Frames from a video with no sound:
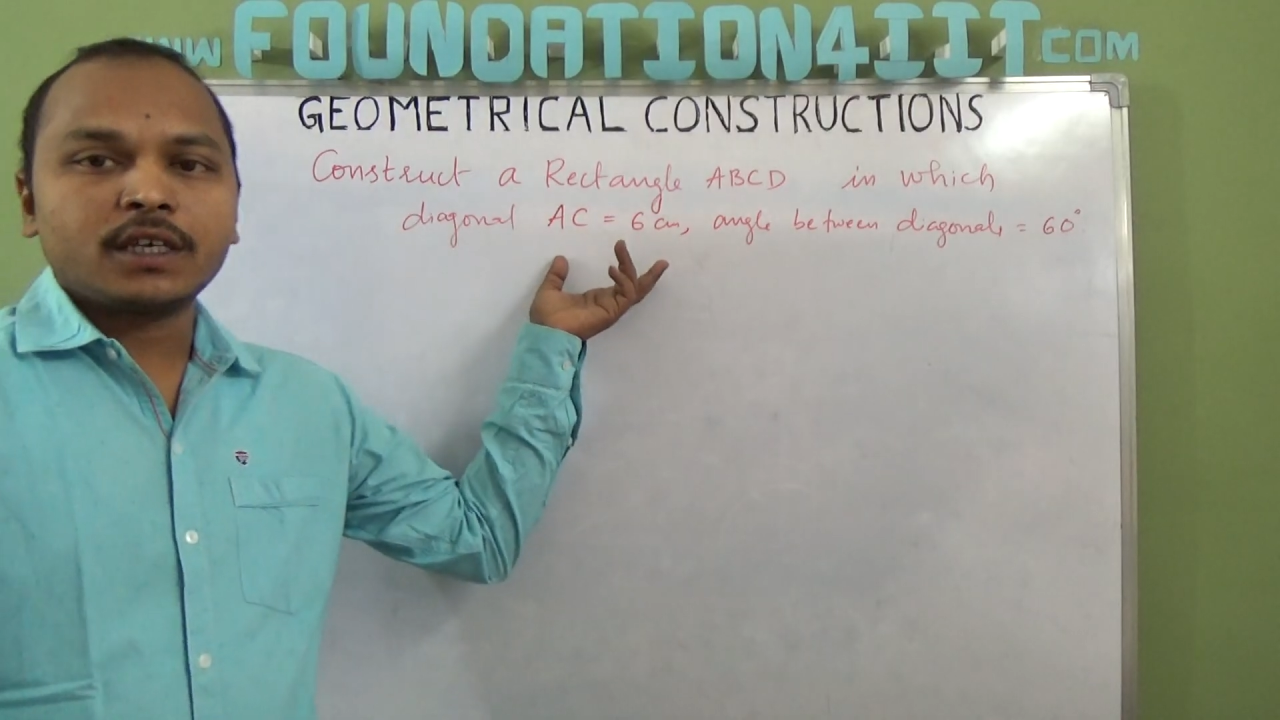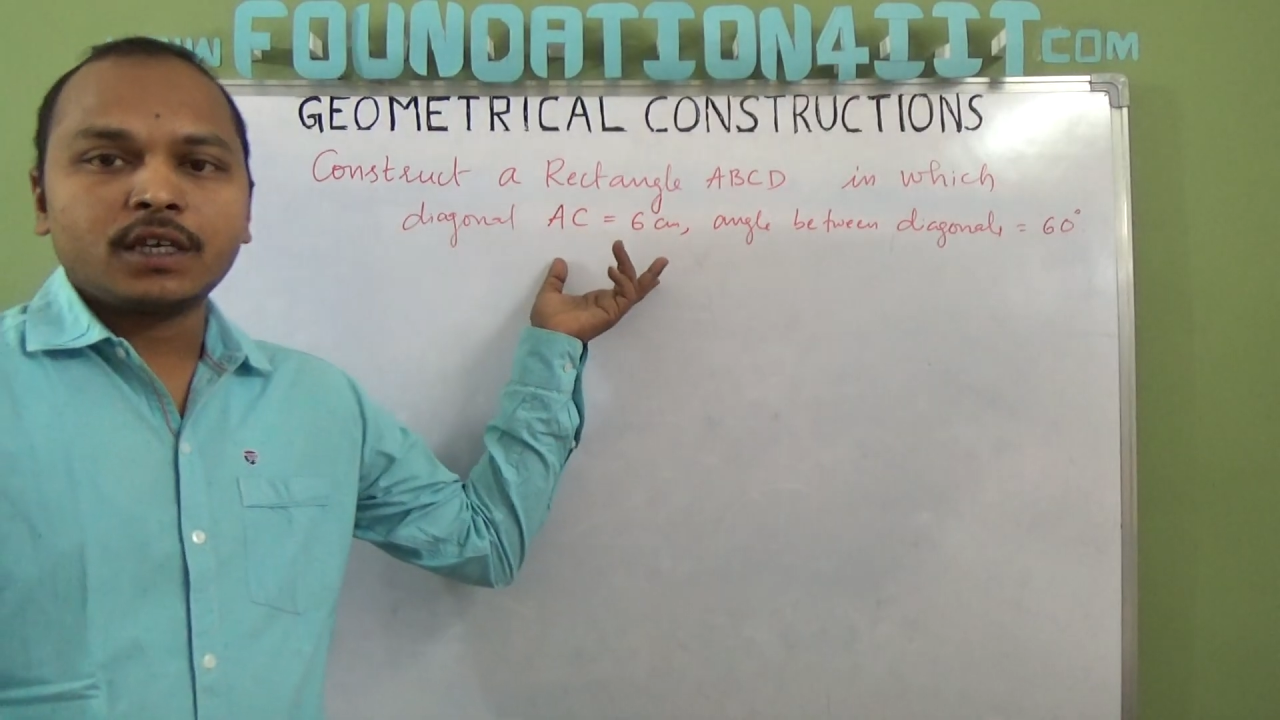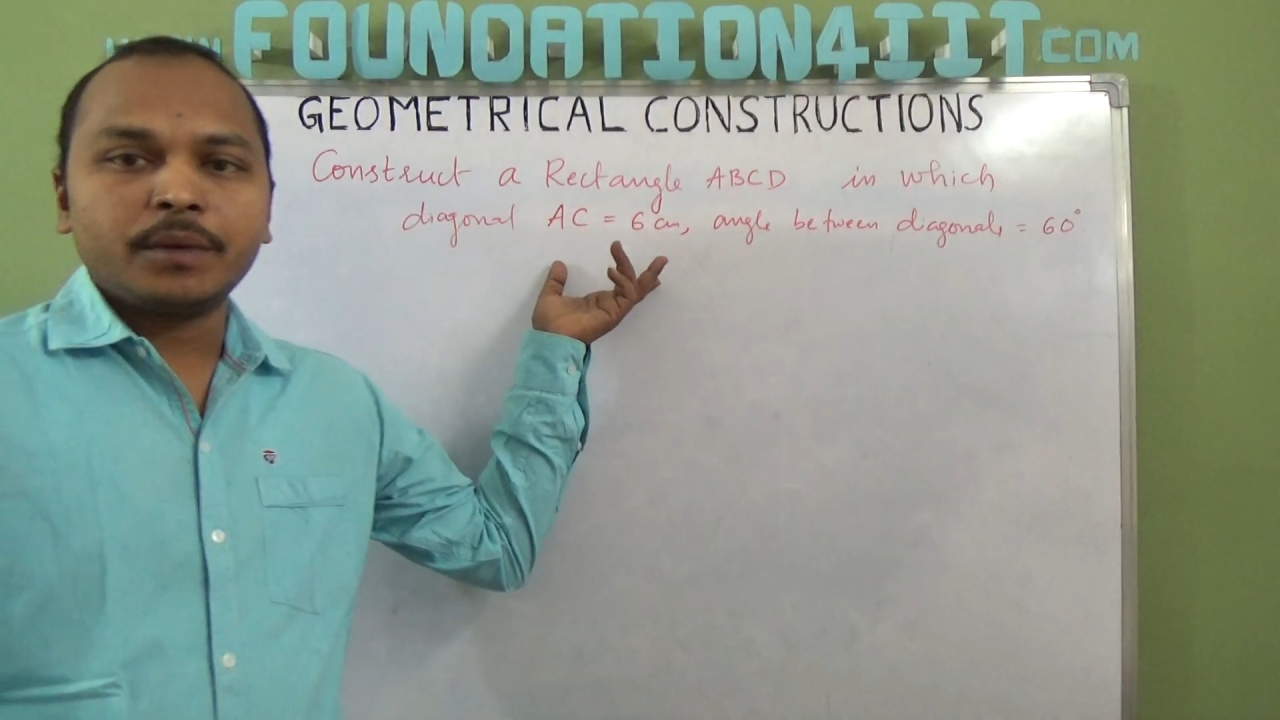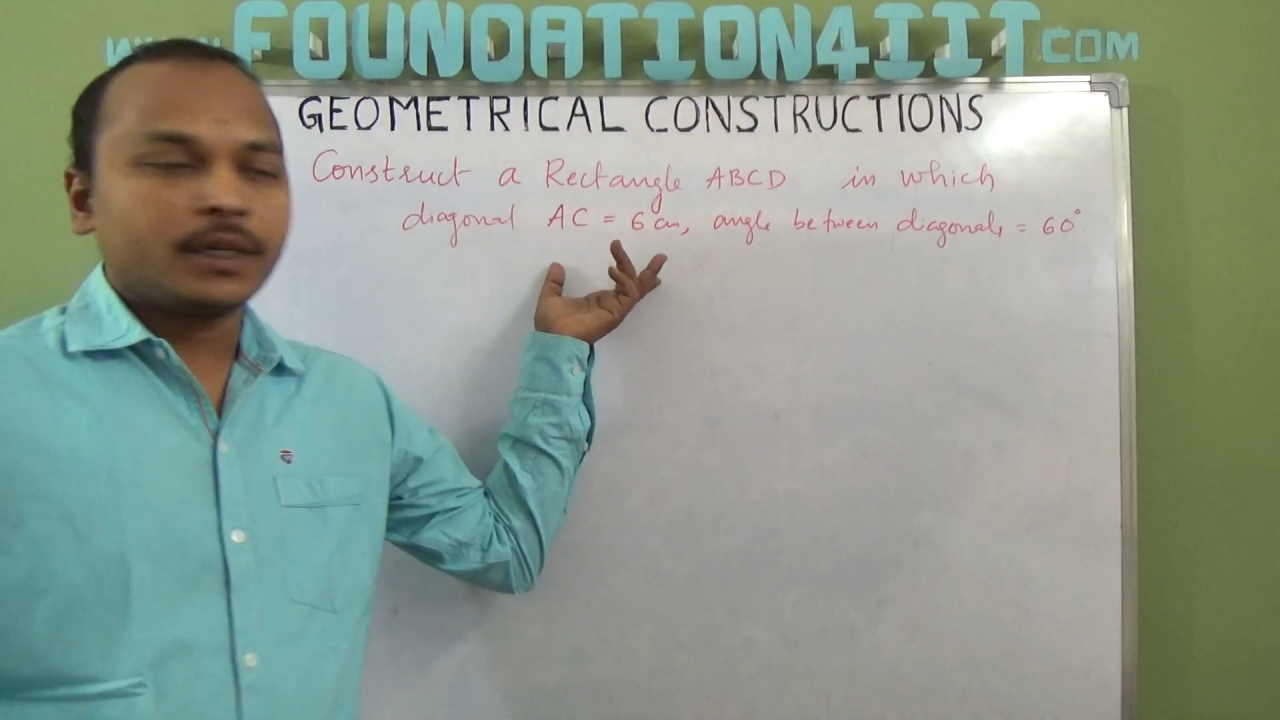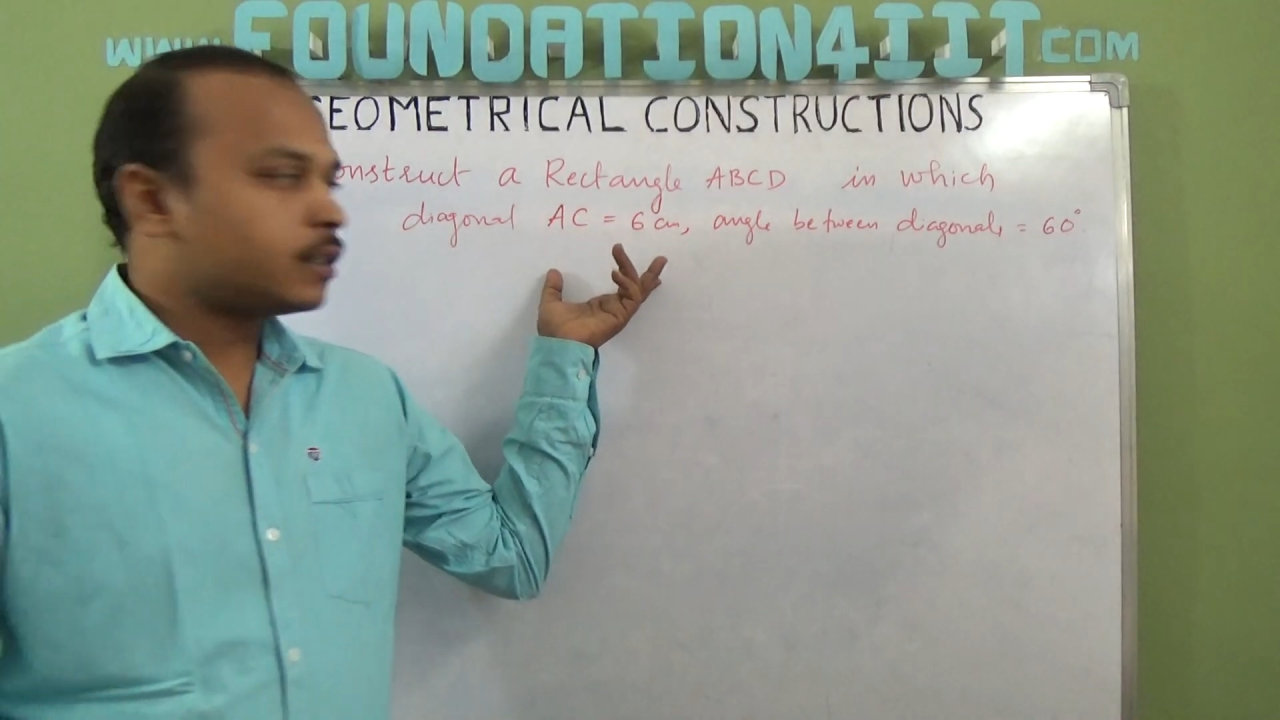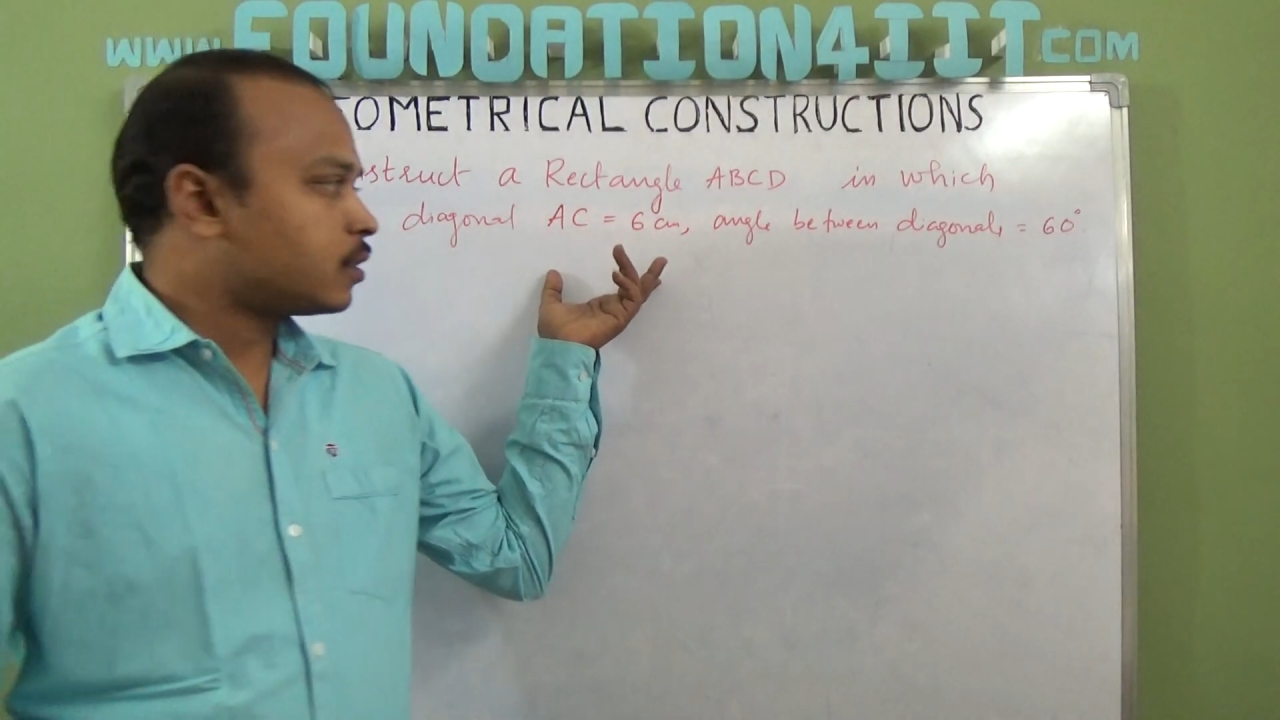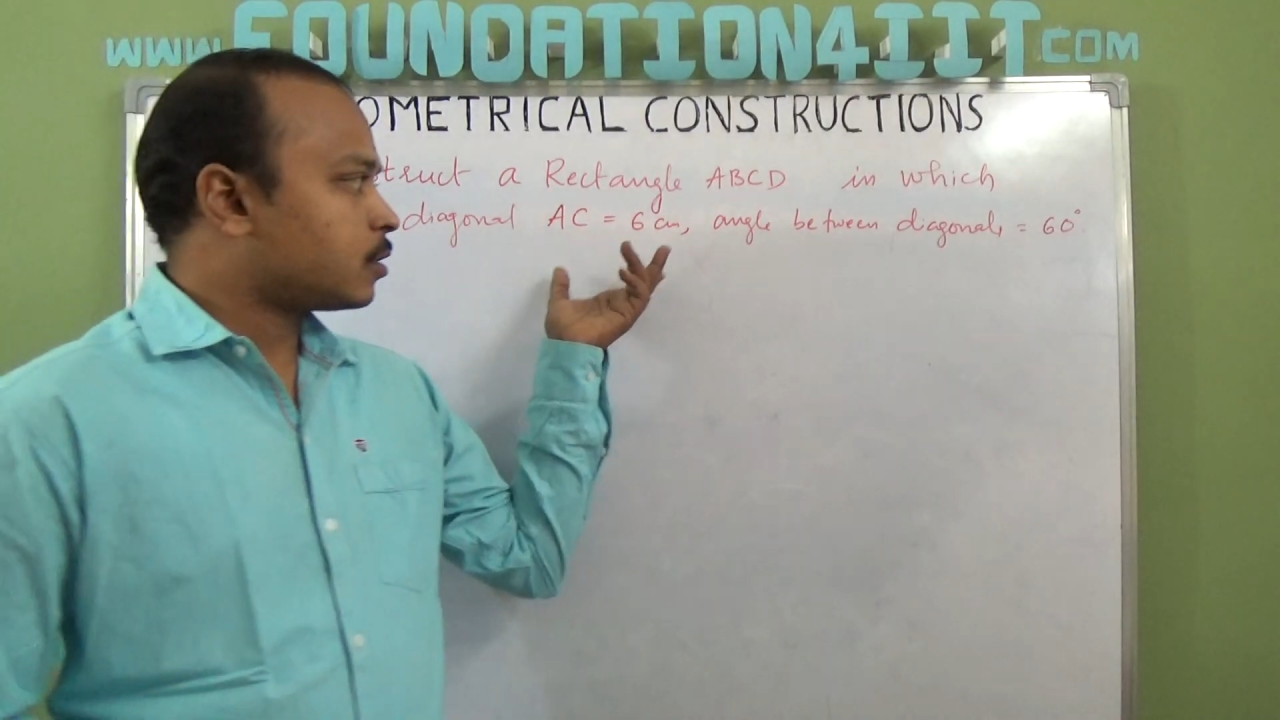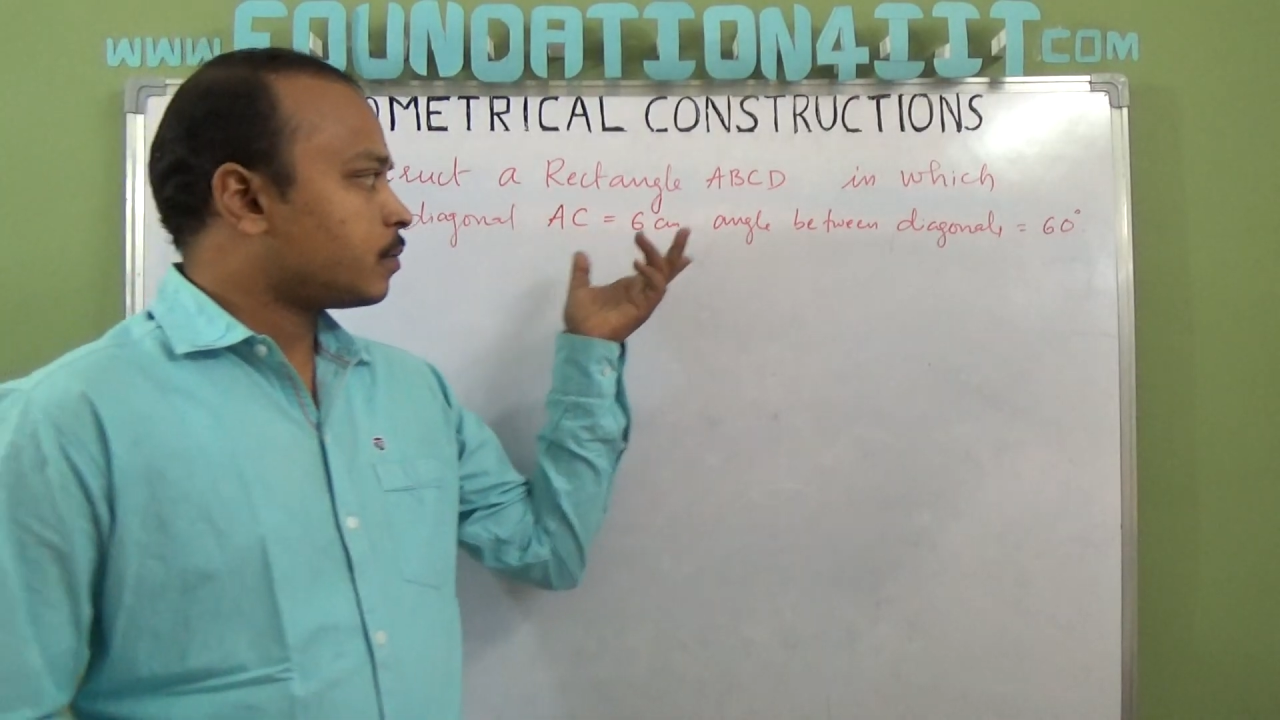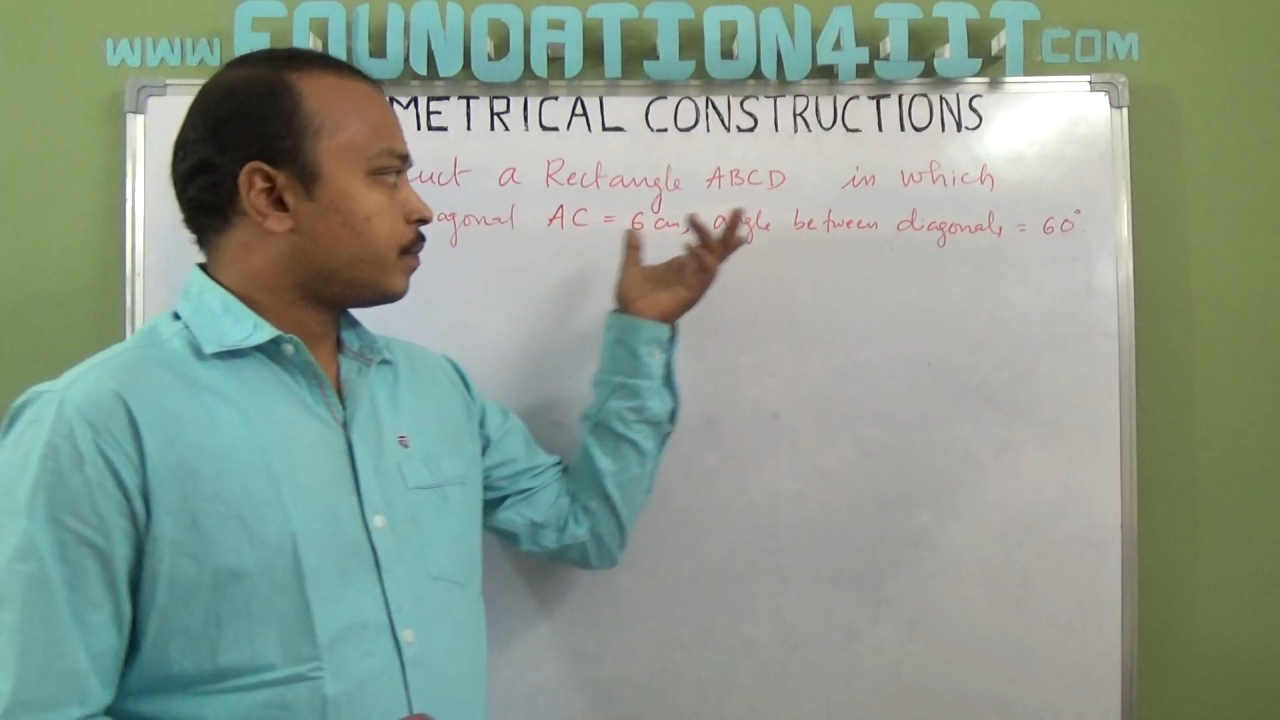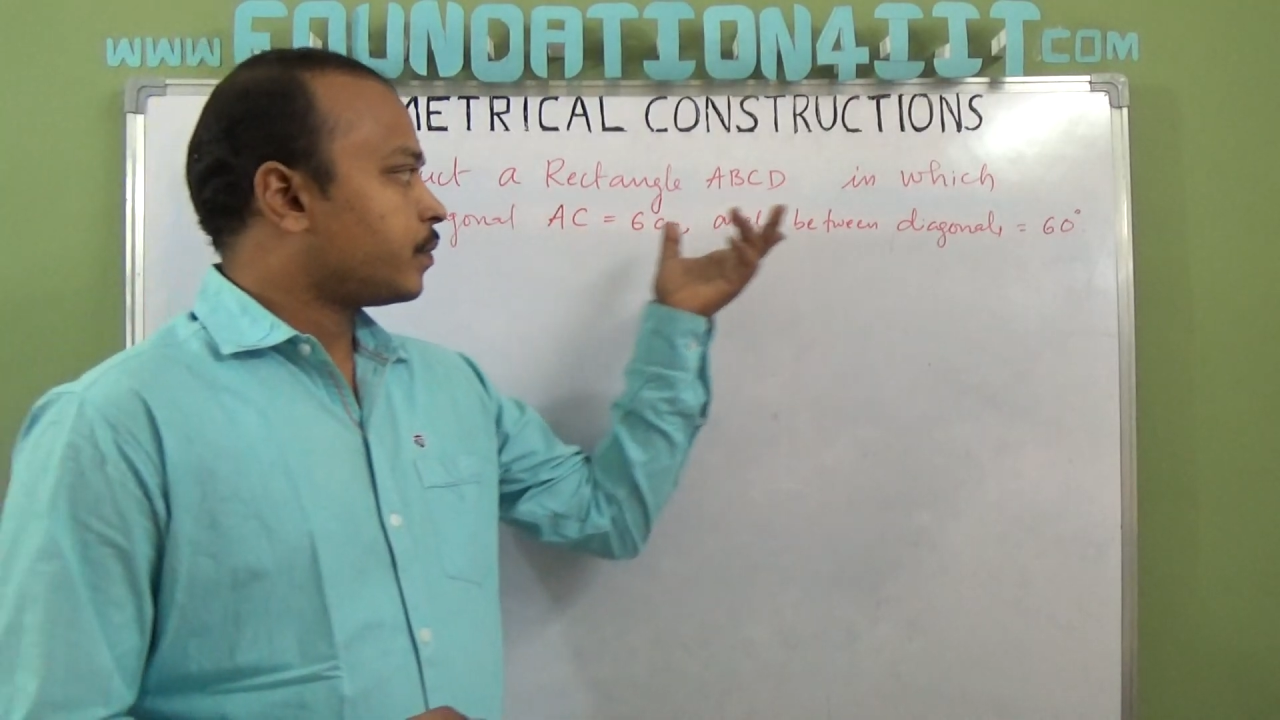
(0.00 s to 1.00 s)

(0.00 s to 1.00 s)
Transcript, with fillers: centimeters